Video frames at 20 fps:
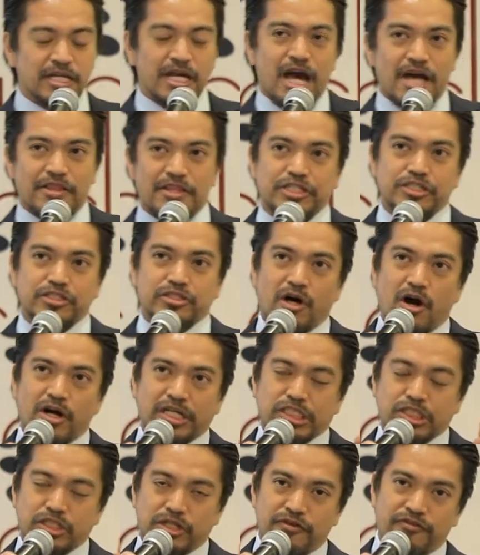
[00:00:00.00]
And then you're
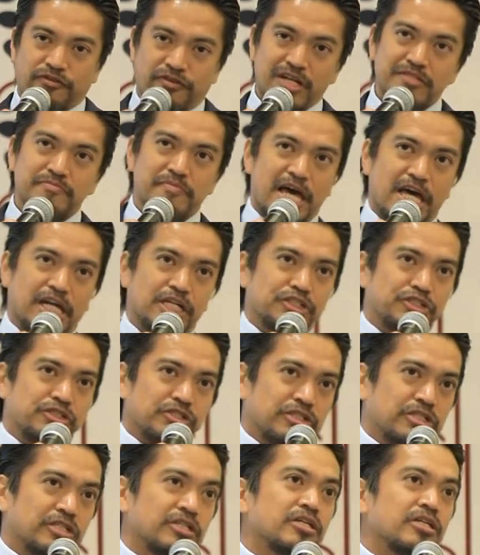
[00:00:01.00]
talking to the fund
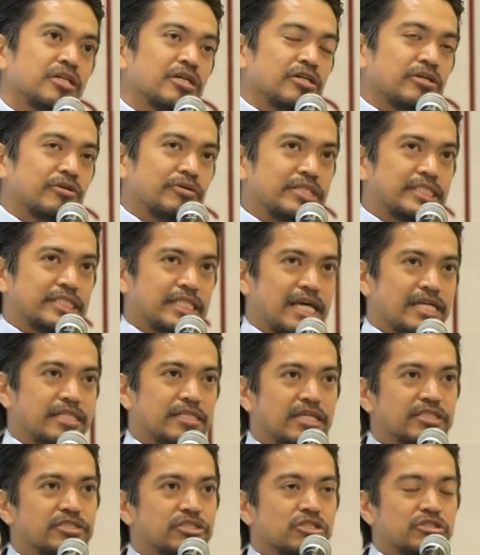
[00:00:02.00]
manager who is saying
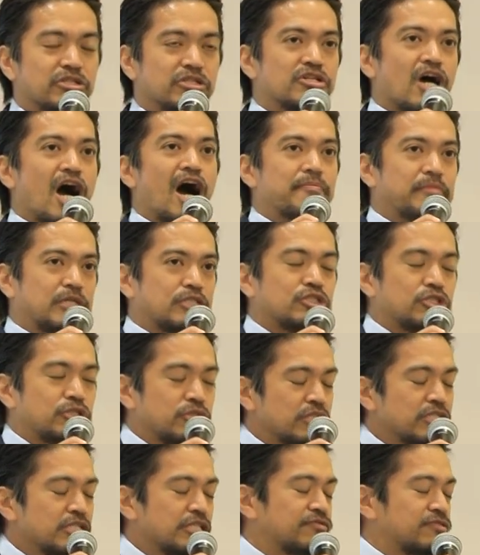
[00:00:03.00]
this is a good
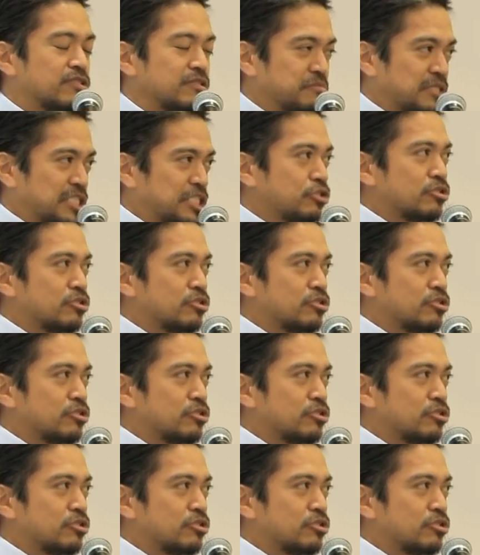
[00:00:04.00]
opportunity for me